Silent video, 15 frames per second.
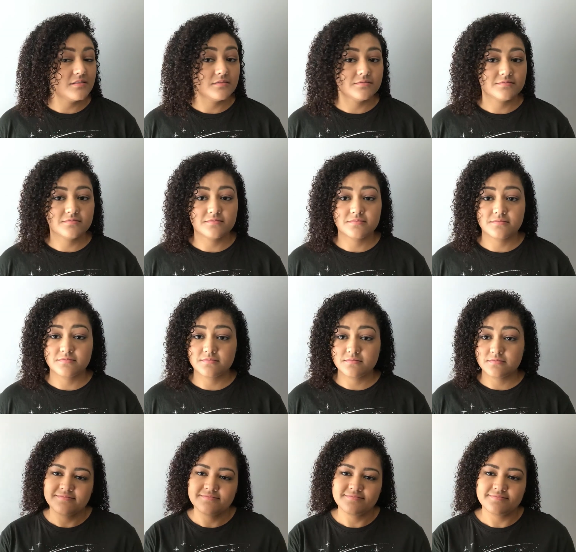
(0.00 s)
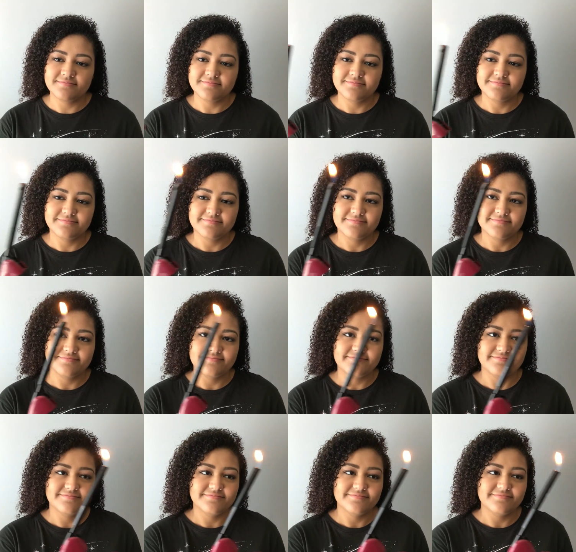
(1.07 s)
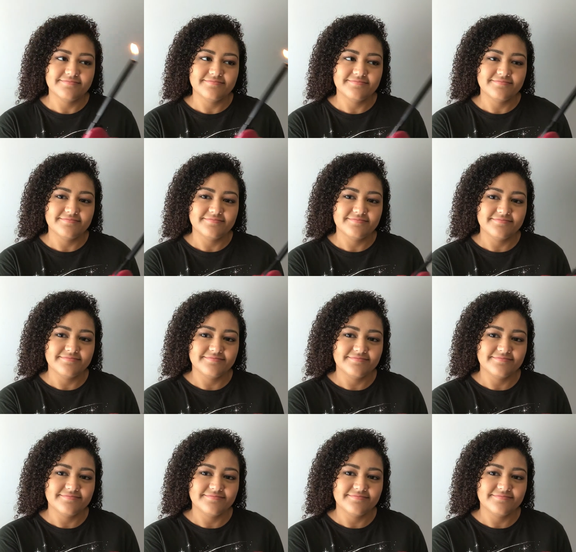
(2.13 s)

[no speech]